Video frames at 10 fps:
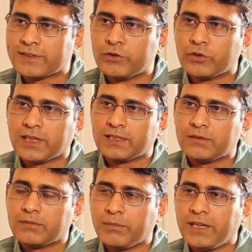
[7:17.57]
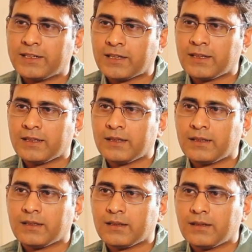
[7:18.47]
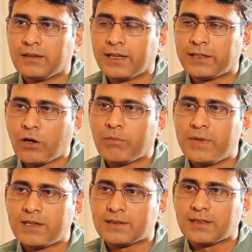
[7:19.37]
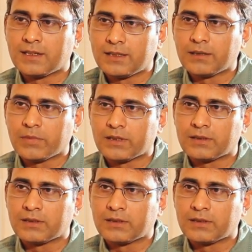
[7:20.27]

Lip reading: know that military-led governments are nothing but